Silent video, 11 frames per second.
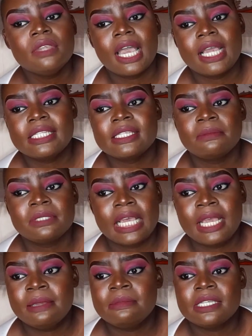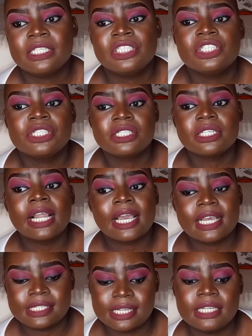And sometimes it just, like I
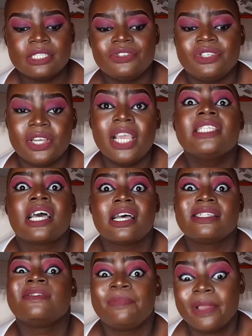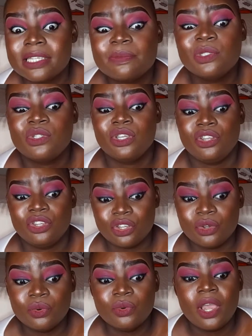said, creates a space between
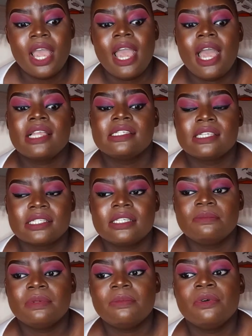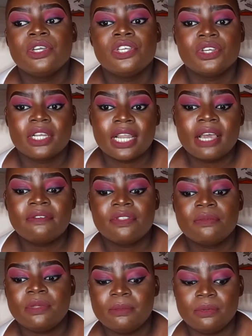you and certain people in your life, the
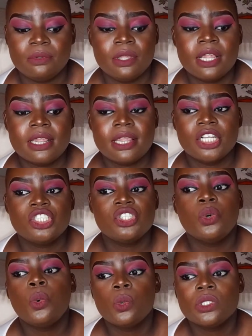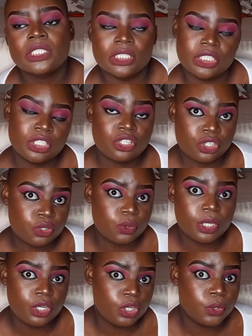people that you hold dear to
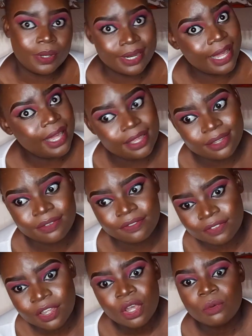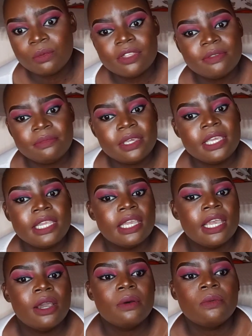in your life. With me,
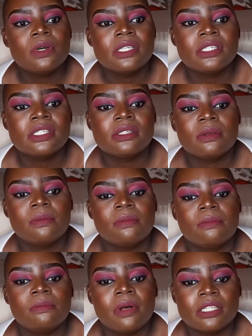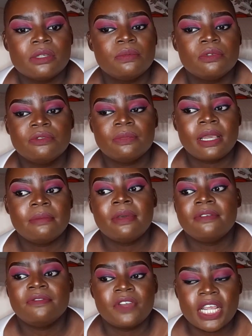was multiple, like, my
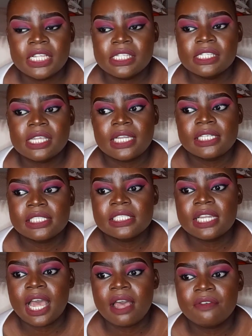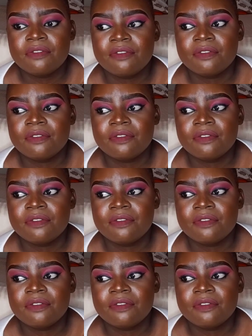friends. I didn't have,